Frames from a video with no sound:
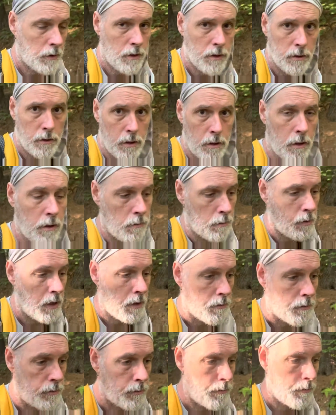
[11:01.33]
is
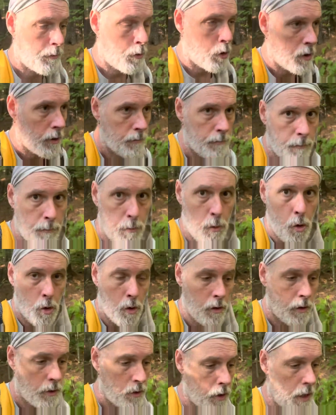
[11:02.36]
Route
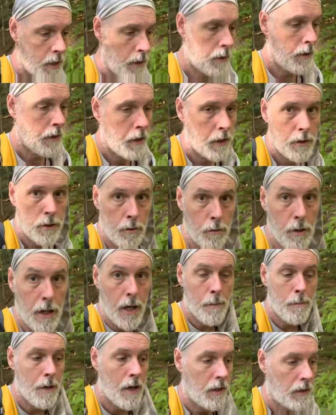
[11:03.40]
44, and try to hitch a
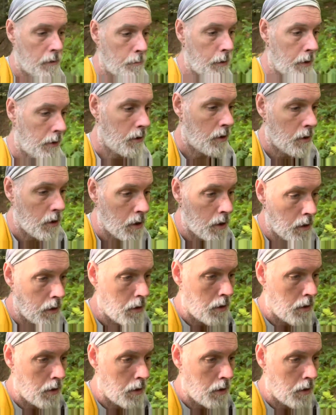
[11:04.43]
ride back to my car.